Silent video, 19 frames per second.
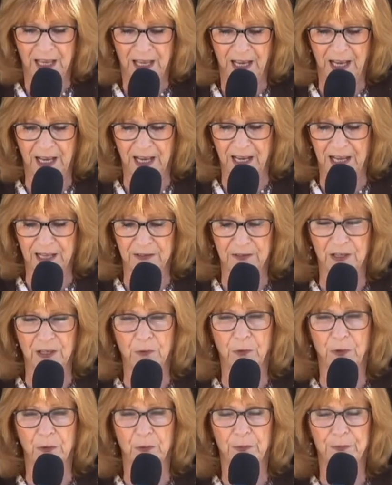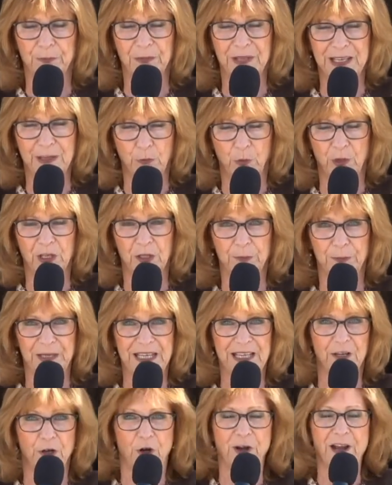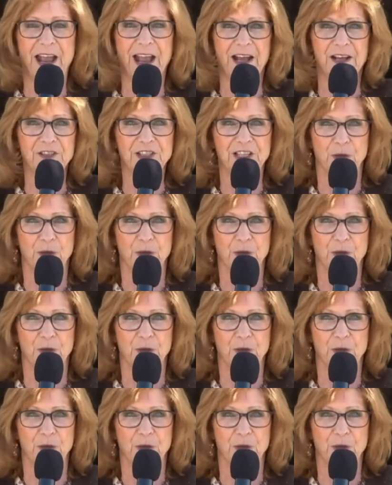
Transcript: And, and, it, will, it will be at our house